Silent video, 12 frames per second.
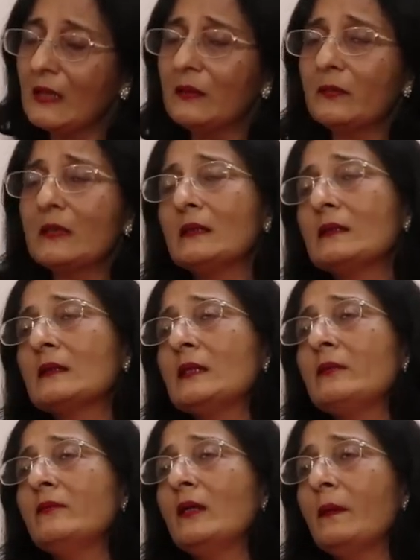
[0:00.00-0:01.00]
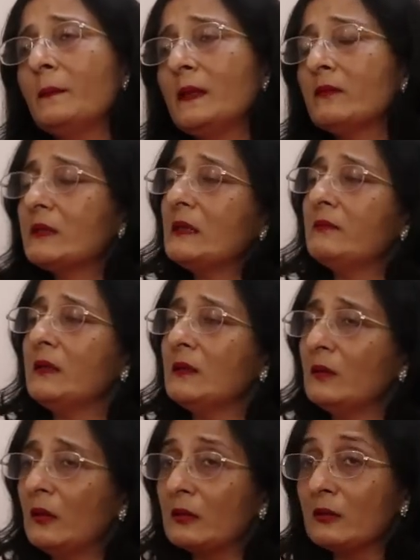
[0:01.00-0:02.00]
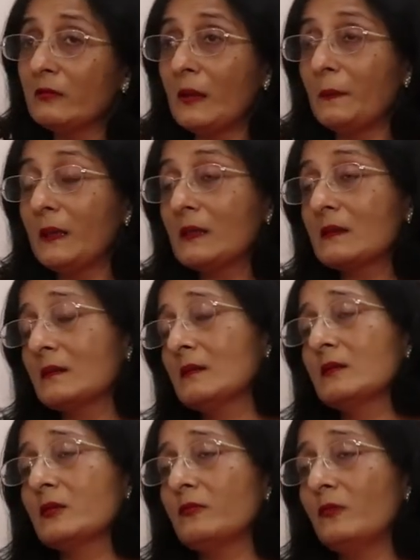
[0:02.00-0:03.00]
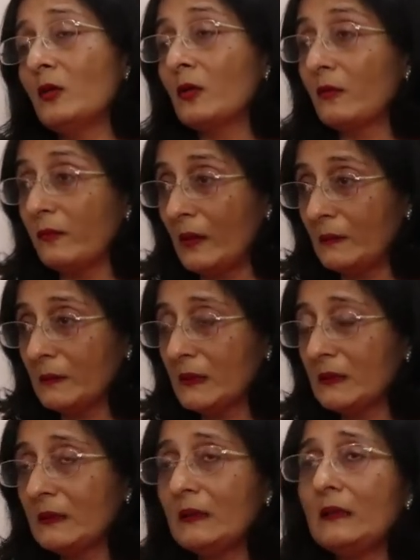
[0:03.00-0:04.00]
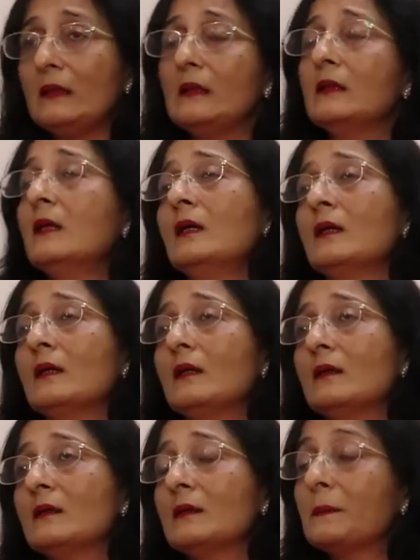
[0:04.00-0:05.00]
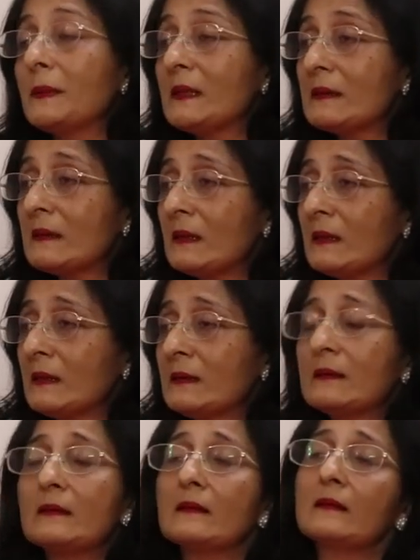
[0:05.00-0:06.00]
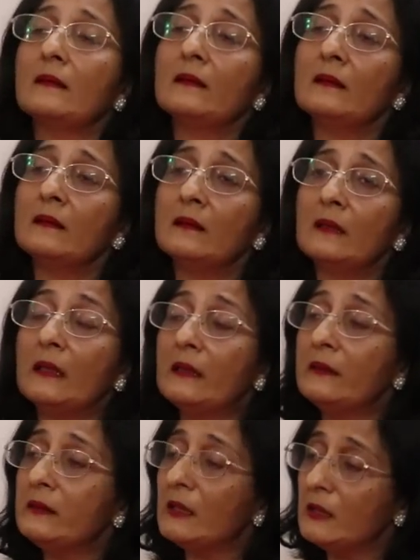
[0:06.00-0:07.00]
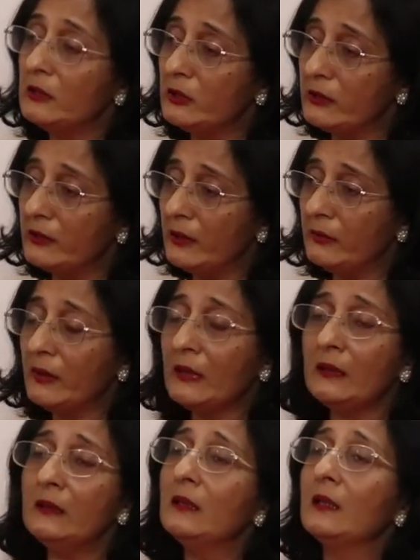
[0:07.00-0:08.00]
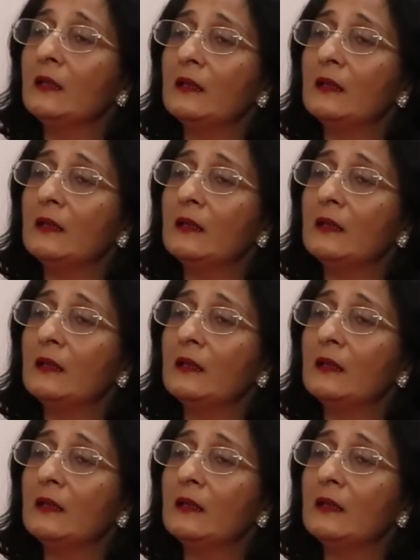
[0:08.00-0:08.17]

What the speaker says: Recently, we have been receiving a lot of applications for pharmacy, business, engineering,